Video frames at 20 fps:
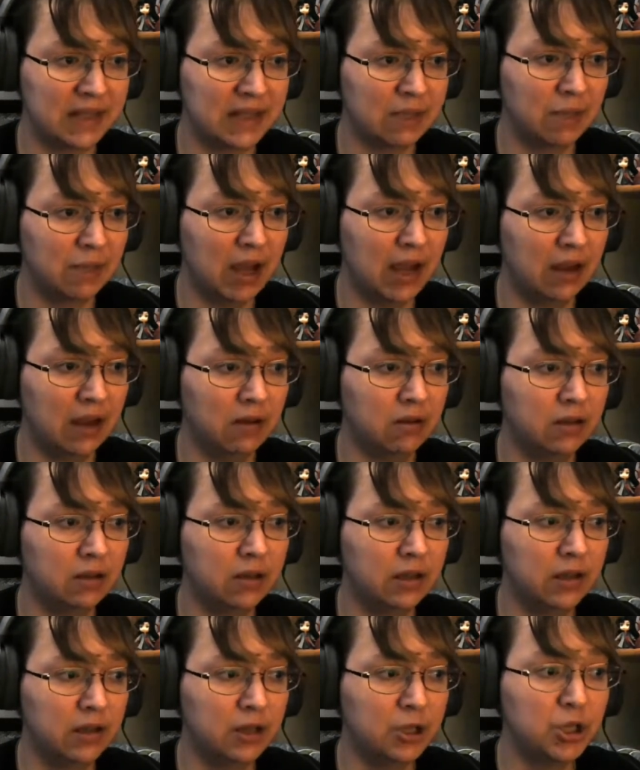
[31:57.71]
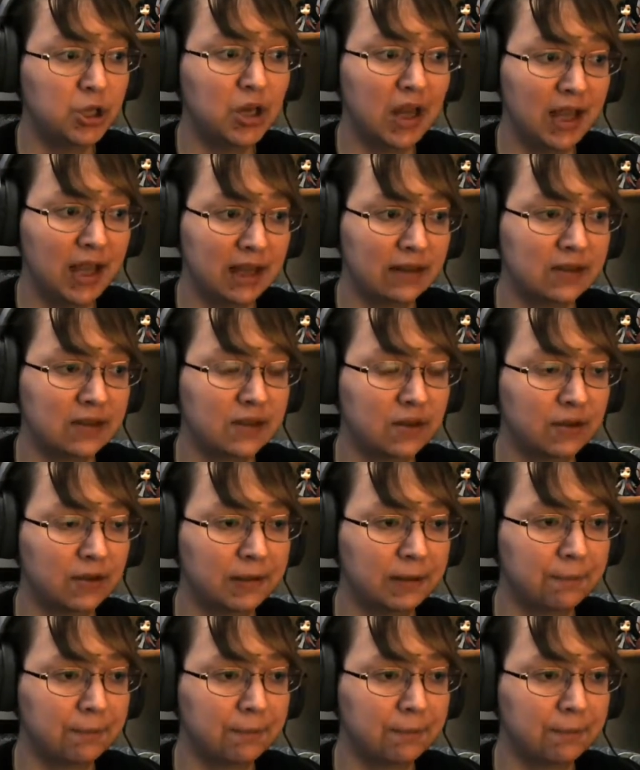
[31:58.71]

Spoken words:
smile. She answered,